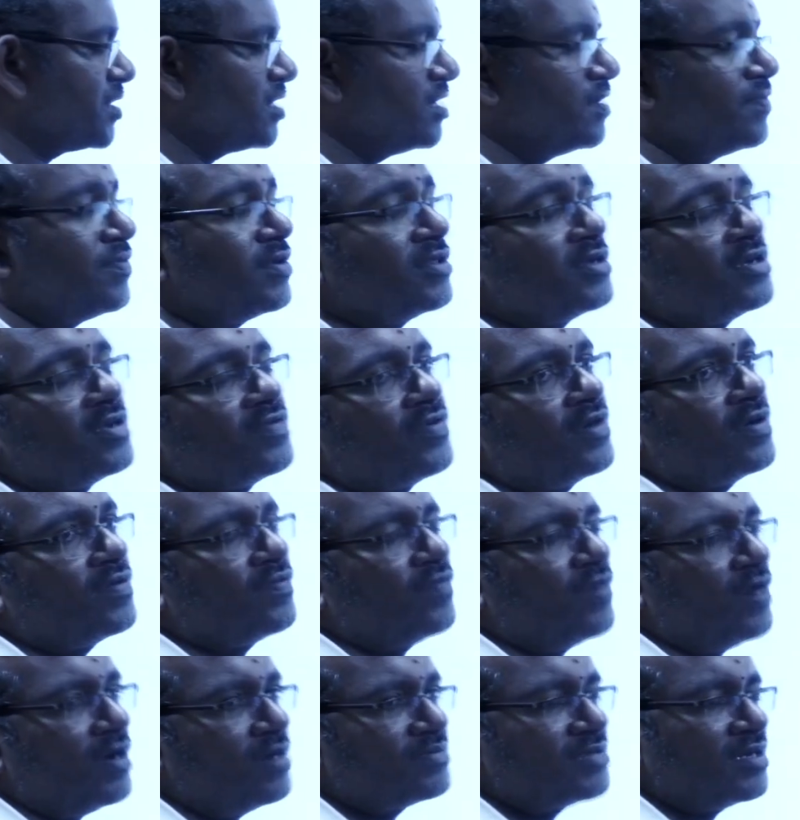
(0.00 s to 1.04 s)
Even the
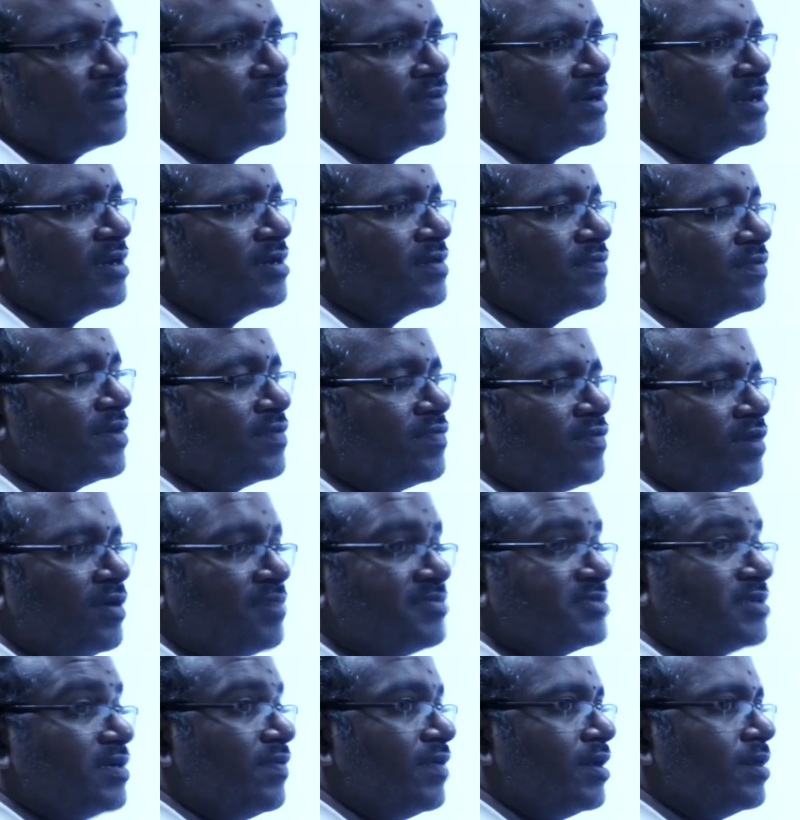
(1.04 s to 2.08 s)
different forms are
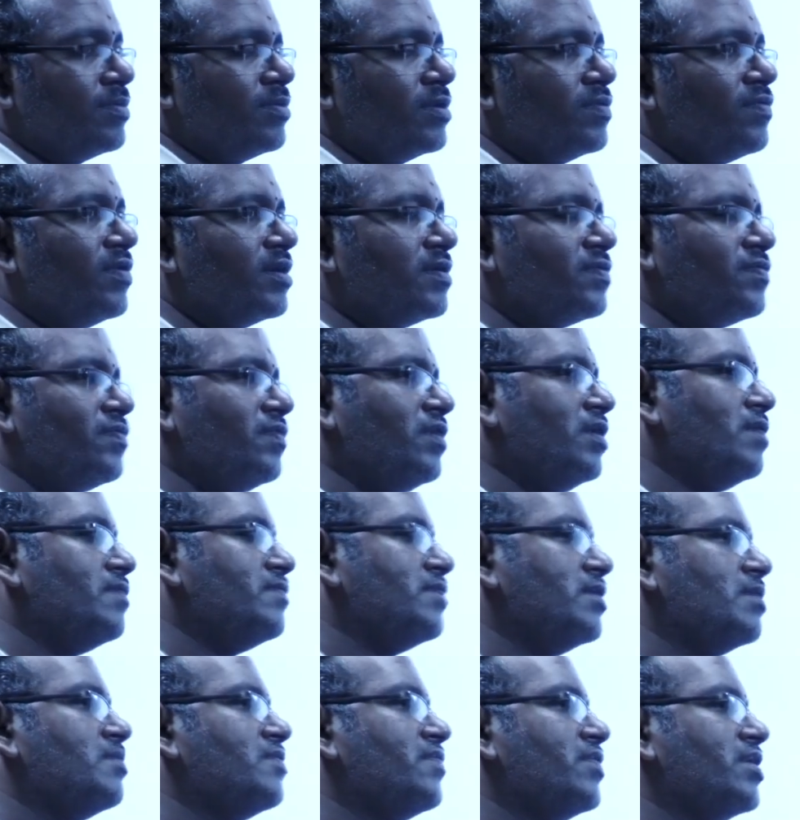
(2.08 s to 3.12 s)
available. One form
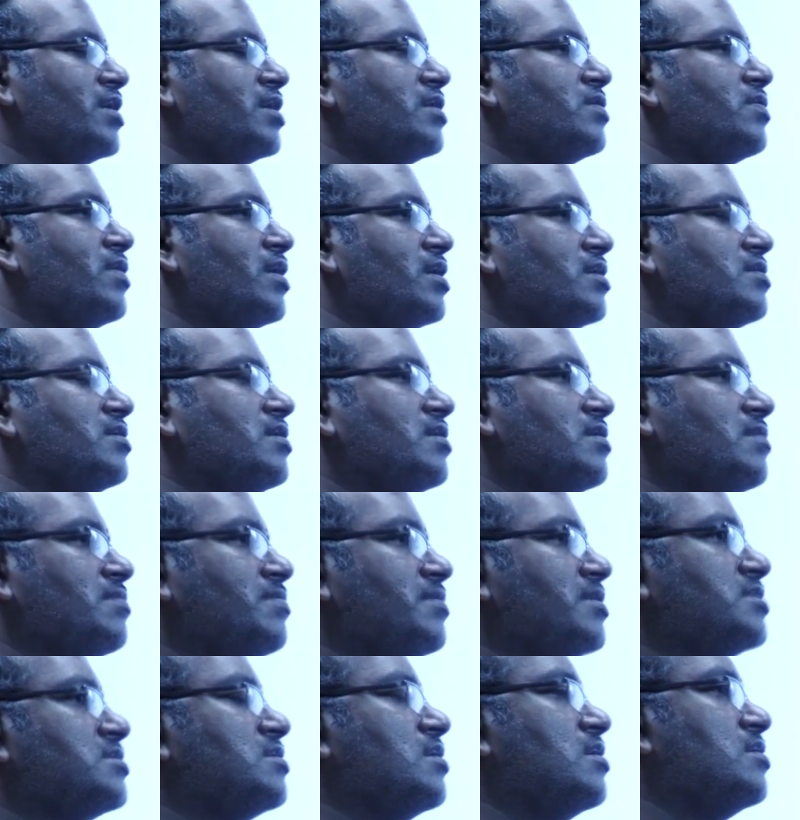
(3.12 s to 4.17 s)
will be varied to another
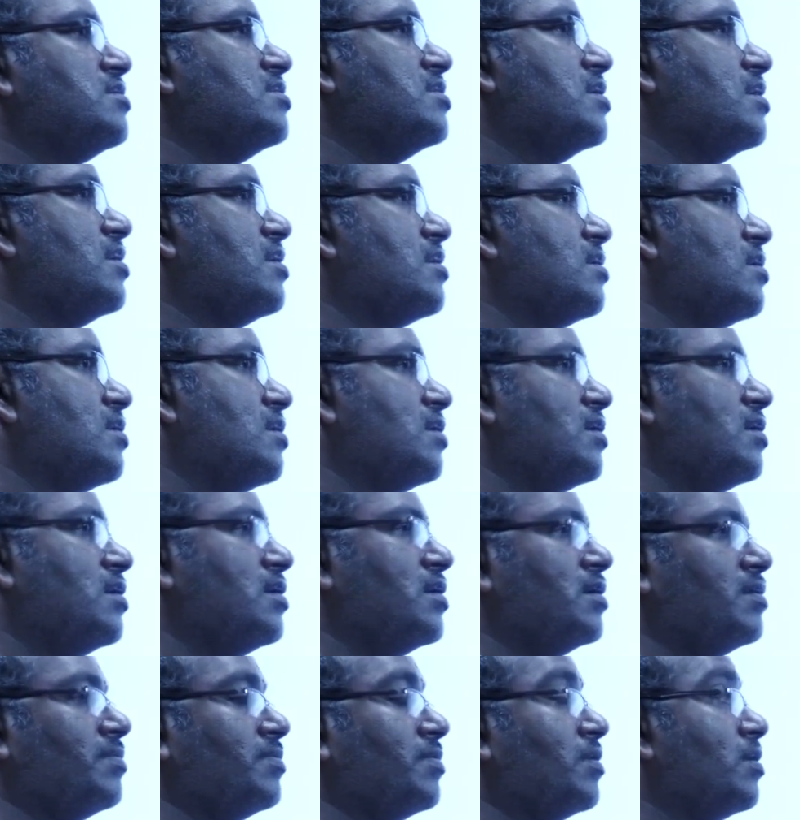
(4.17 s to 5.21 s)
based on their
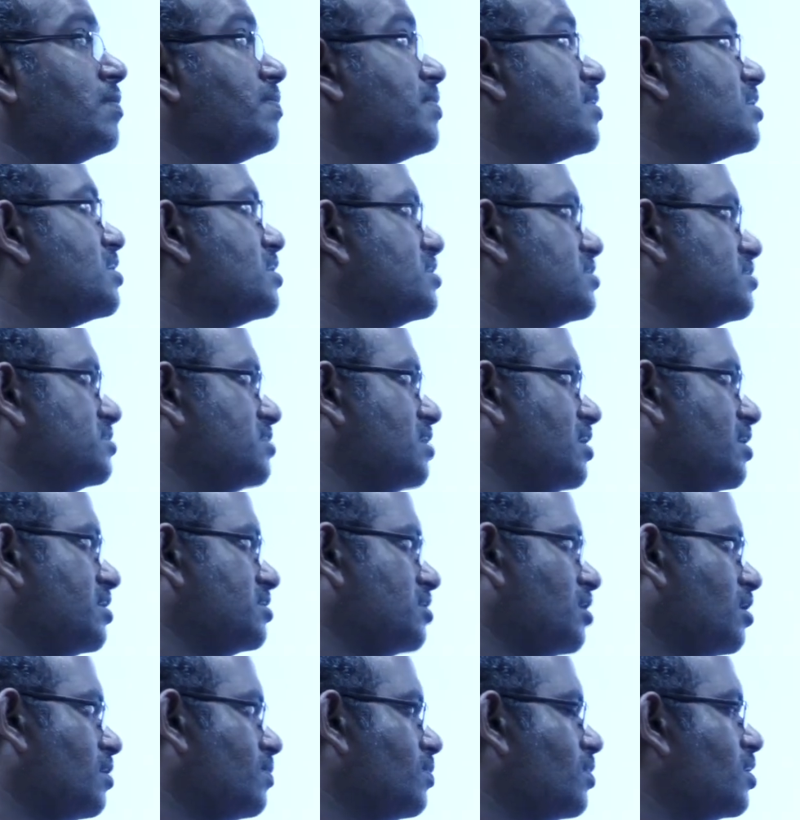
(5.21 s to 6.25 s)
properties like
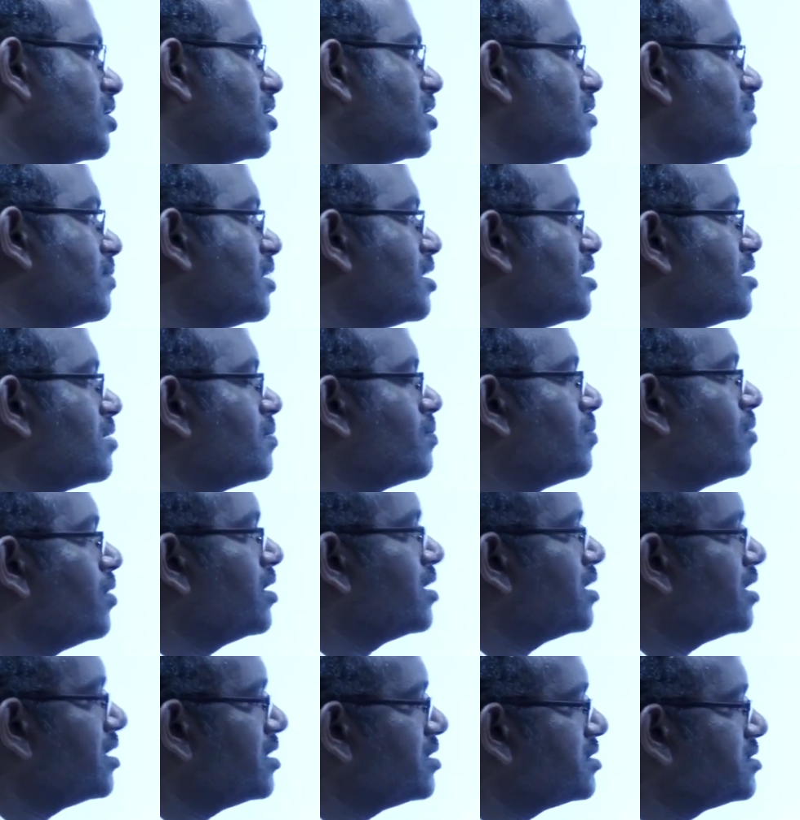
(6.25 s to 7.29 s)
solubility, melting
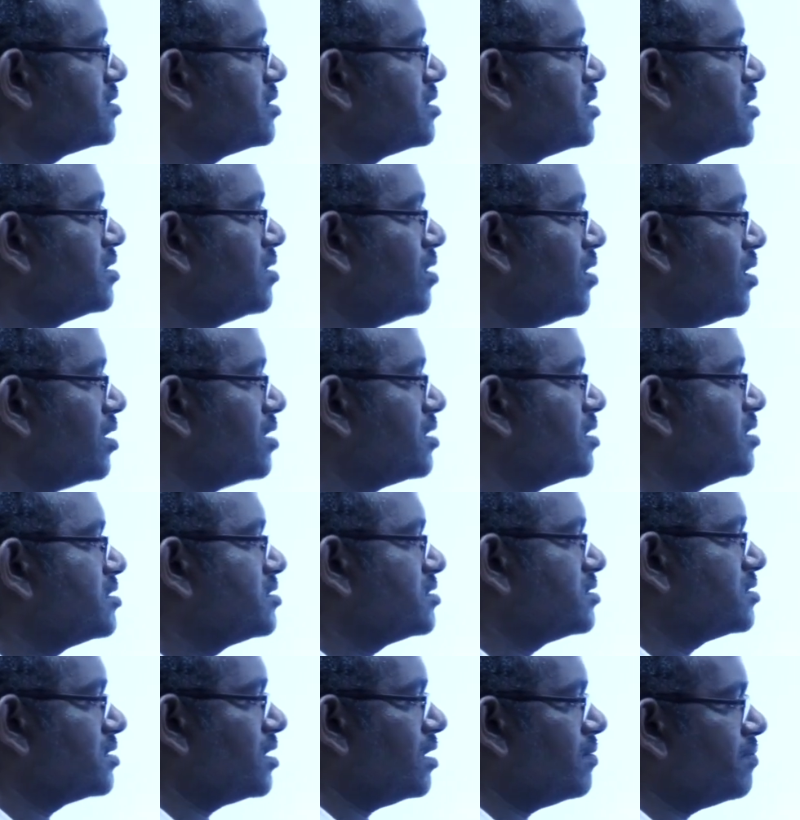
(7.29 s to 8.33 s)
point, density,
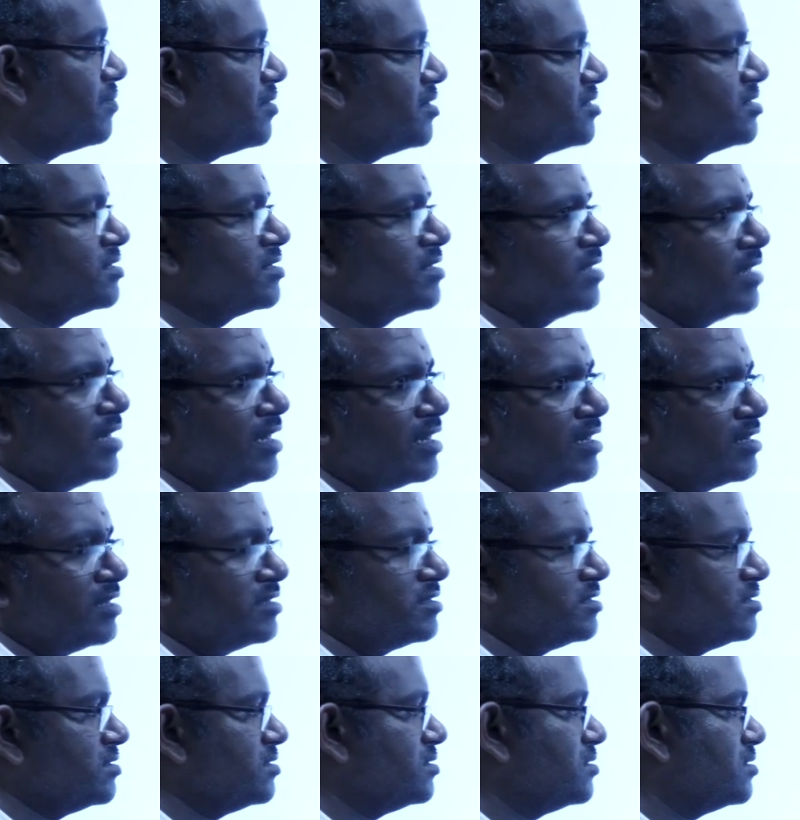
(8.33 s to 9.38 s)
hardness,
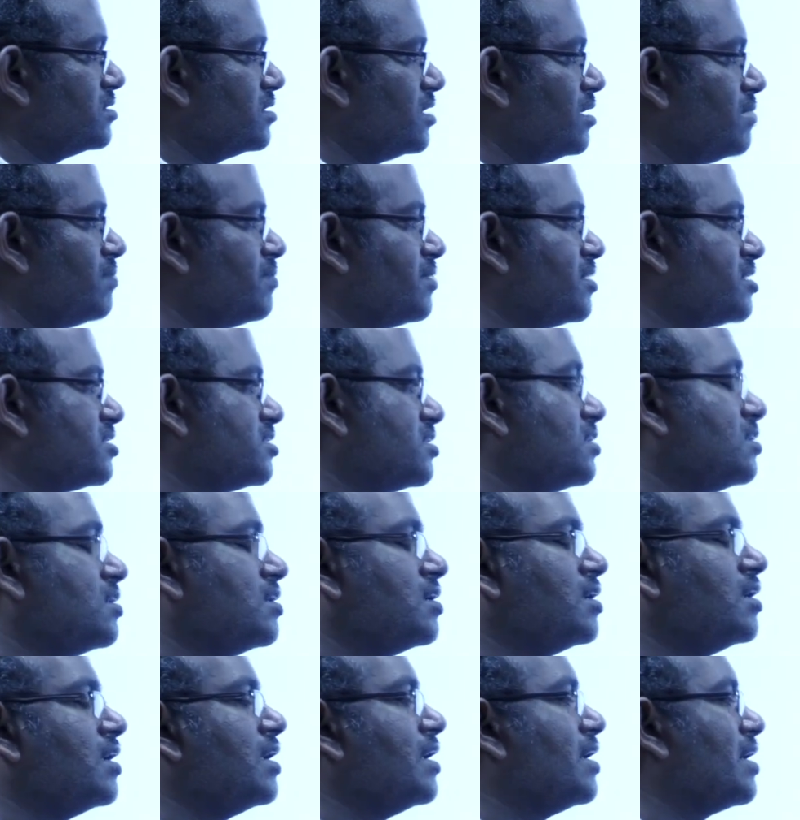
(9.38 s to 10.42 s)
compression
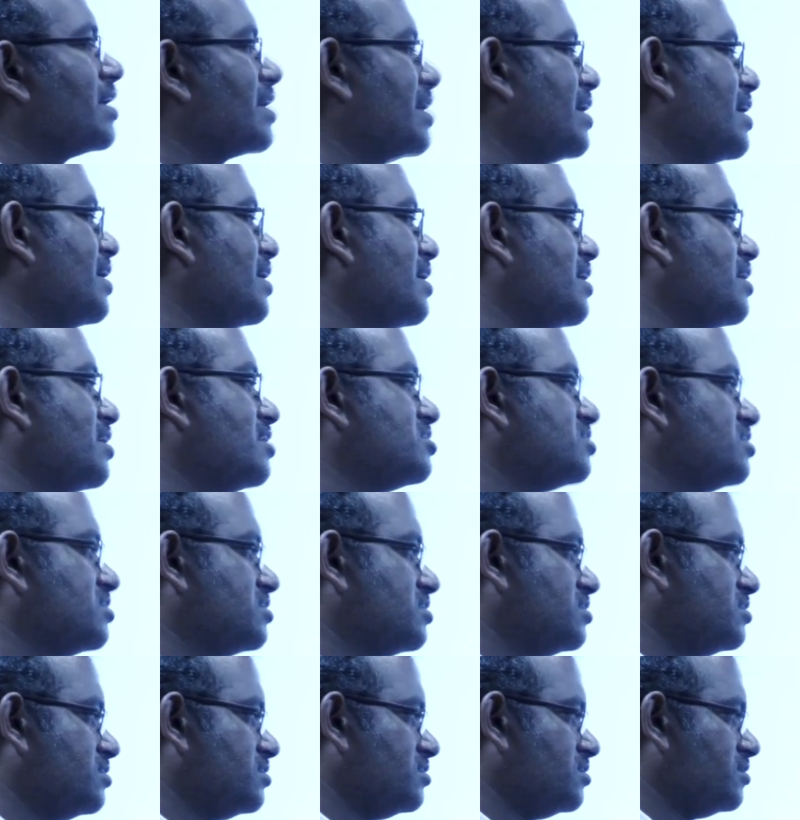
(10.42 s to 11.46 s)

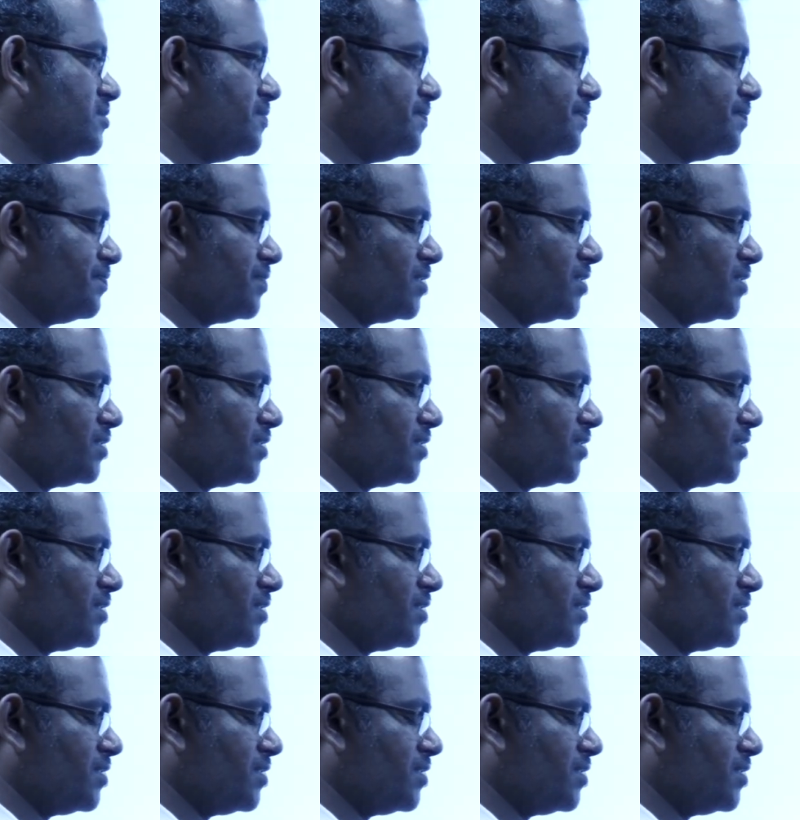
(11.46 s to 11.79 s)
characteristics.